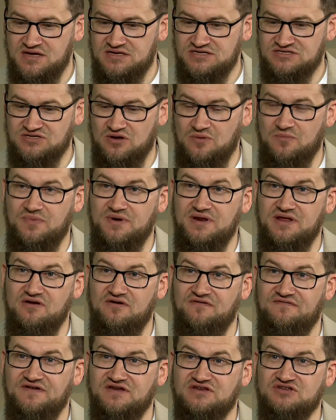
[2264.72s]
somebody
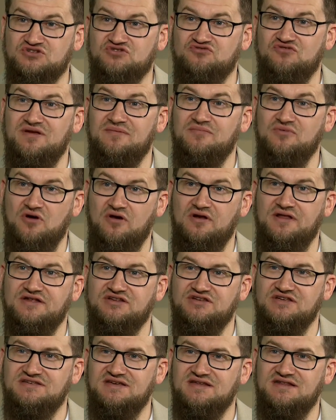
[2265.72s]
of extreme
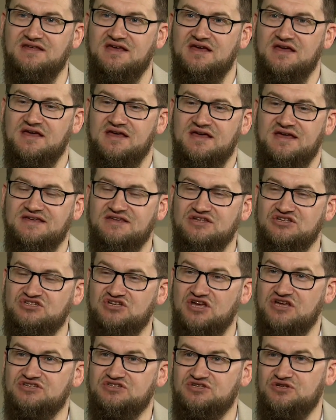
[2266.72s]
knowledge. He said
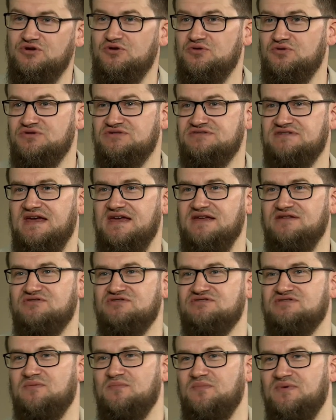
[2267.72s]
just you saying
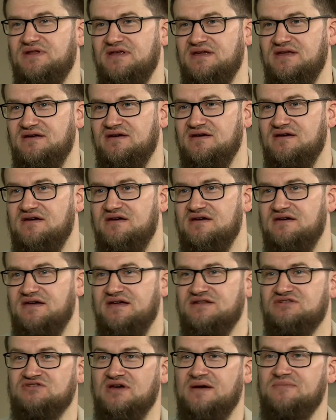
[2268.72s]
to somebody,
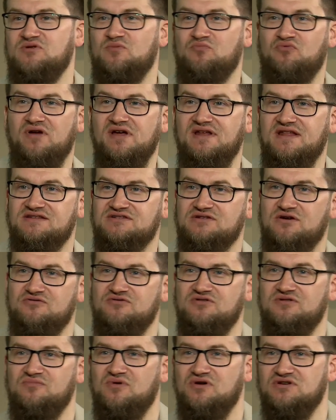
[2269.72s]
it's time to pray, let's go
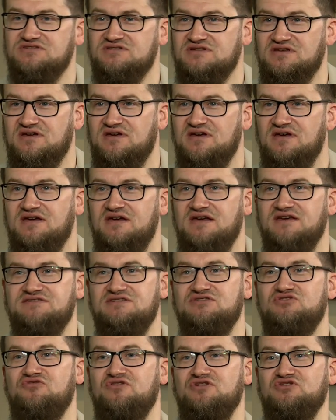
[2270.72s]
to the mosque. He
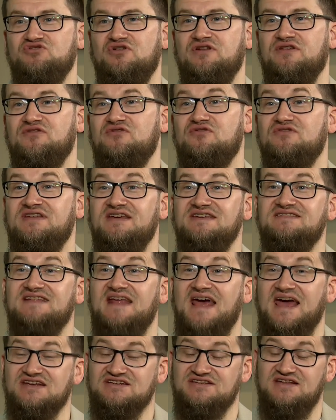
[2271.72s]
said you're enjoying the good. He
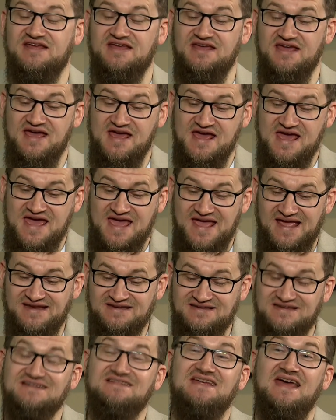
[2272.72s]
said actually
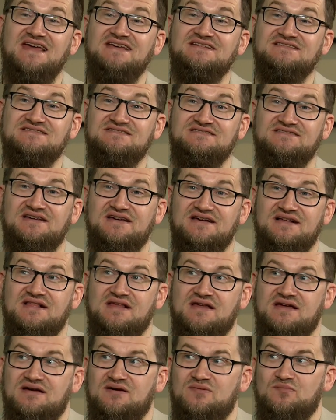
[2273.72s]
in today's
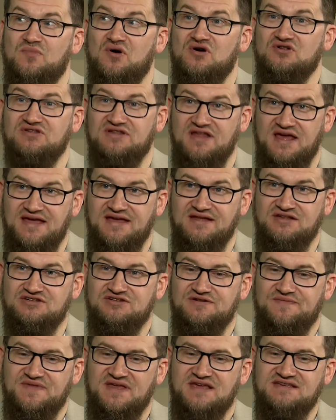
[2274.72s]
modern
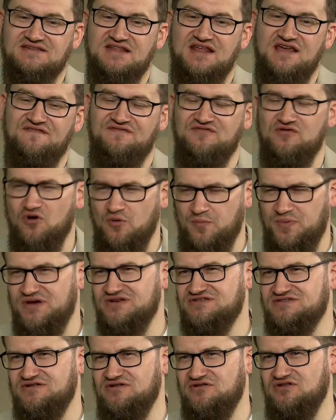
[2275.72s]
age, he said if you're a
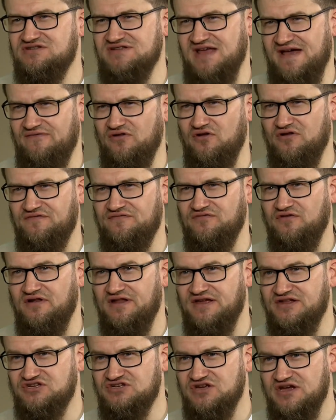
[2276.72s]
person who doesn't have a lot of
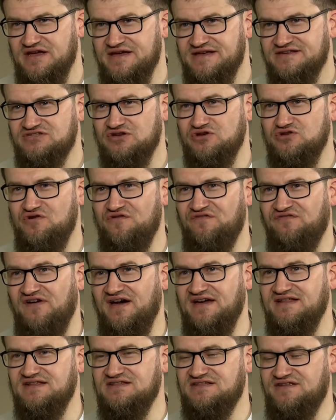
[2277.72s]
knowledge, so you
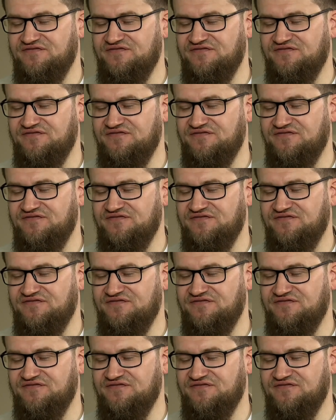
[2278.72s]
find it